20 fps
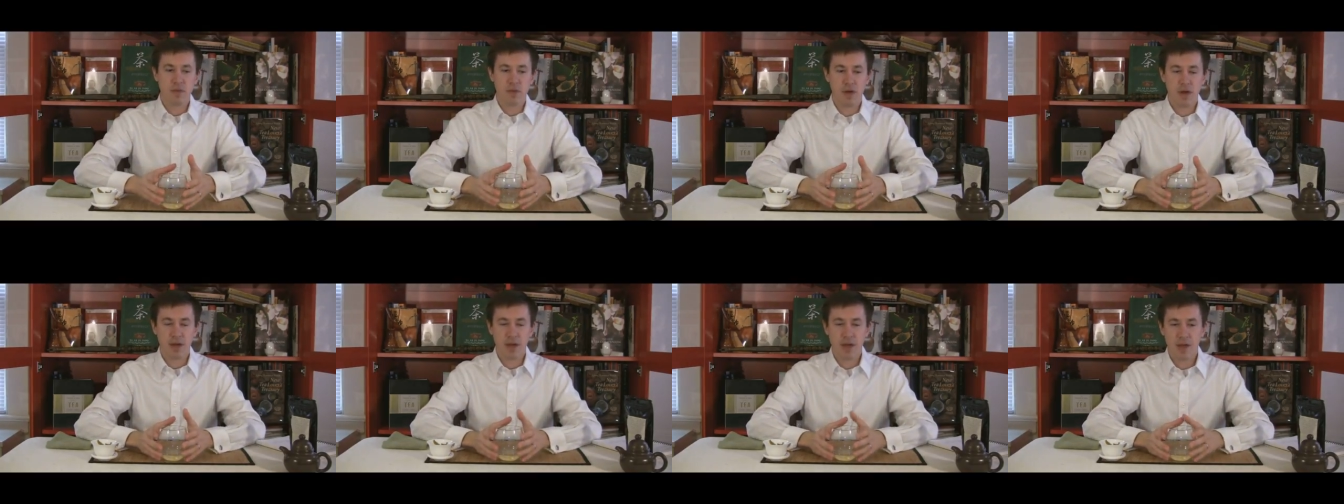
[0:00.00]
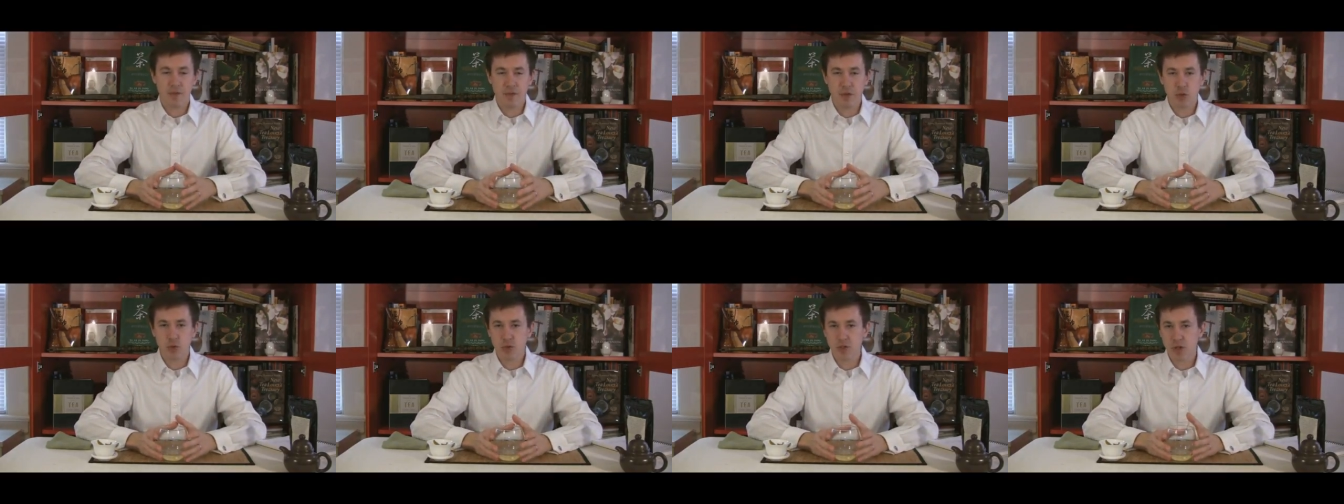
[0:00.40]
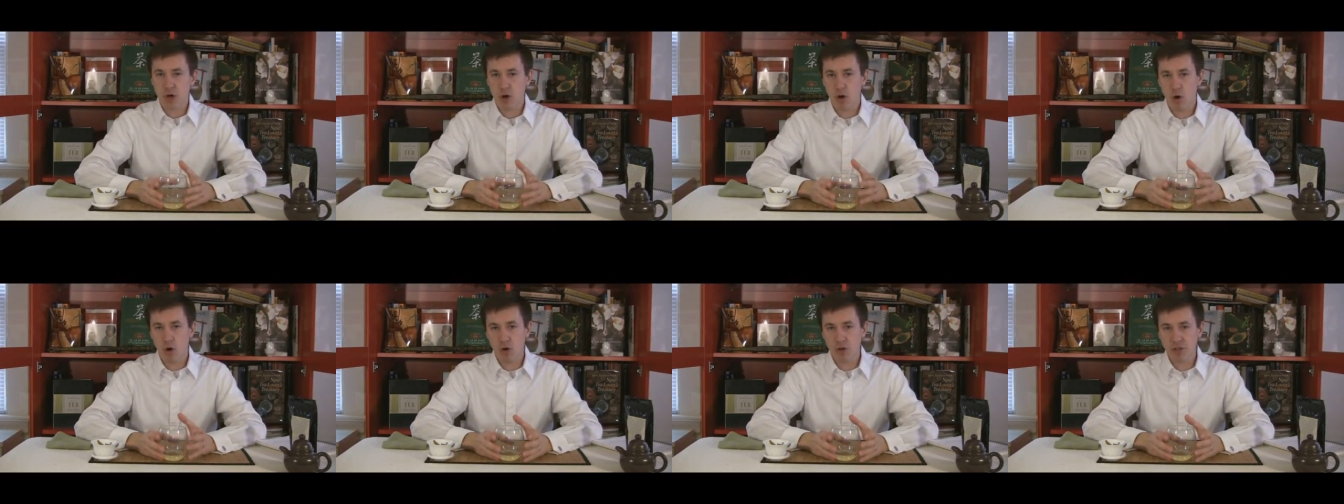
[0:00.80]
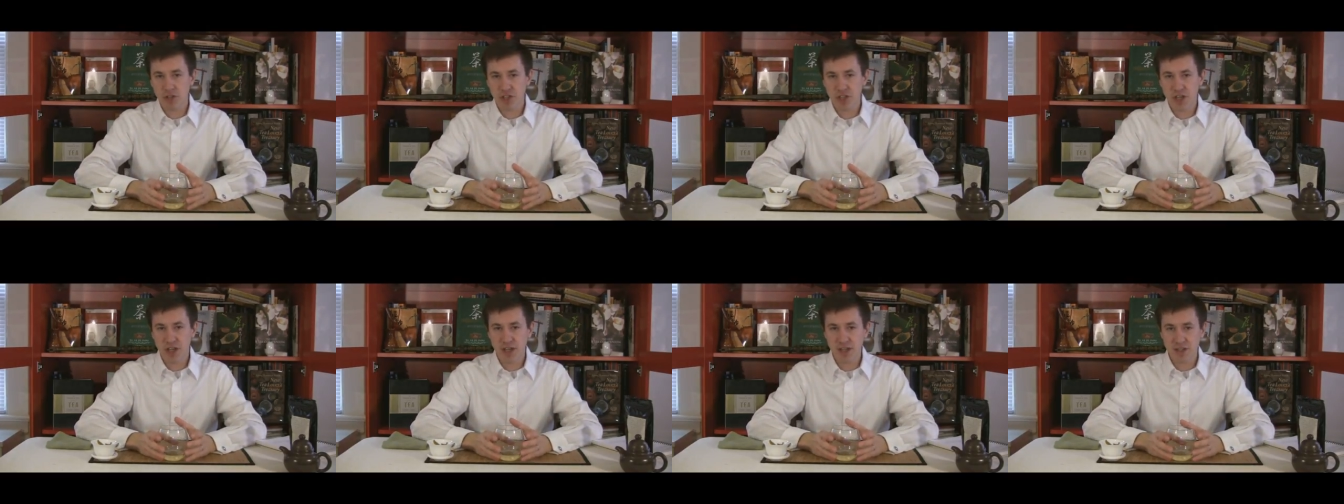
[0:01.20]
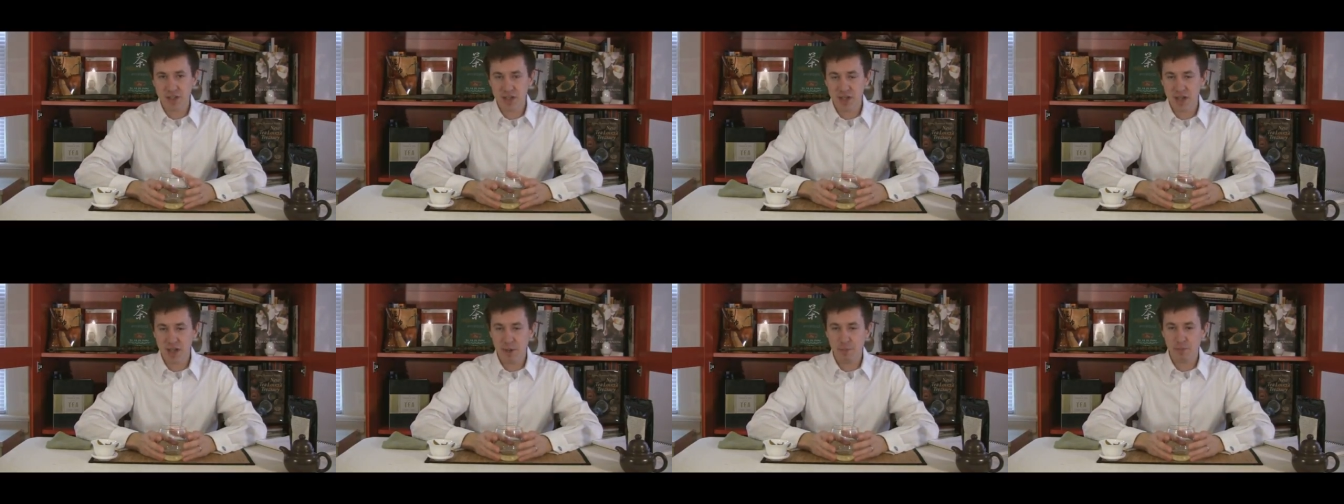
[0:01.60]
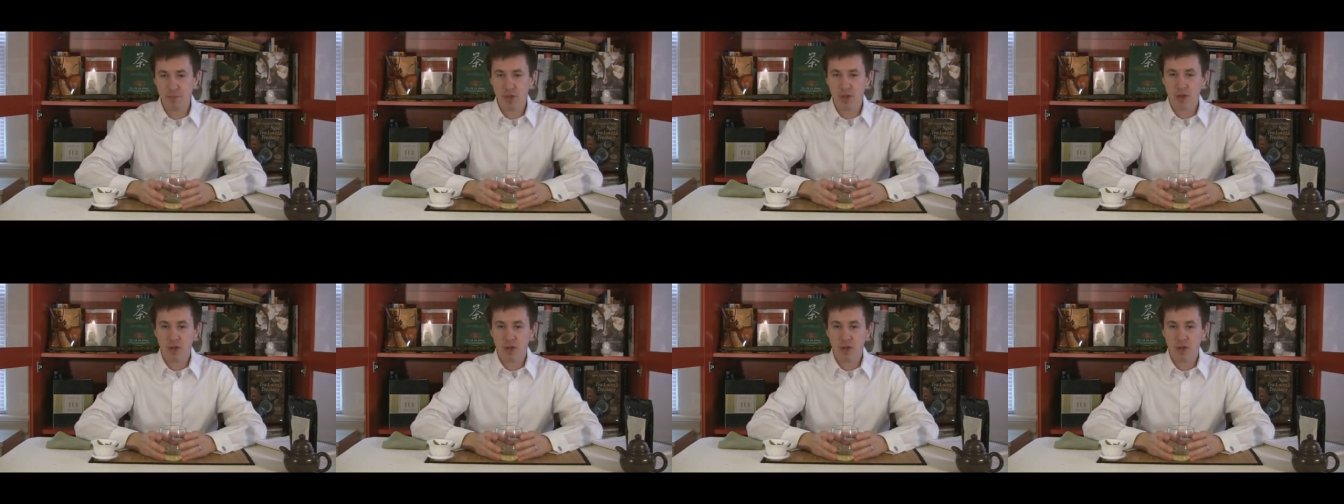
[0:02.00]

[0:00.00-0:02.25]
Again, this was a HongQing tea,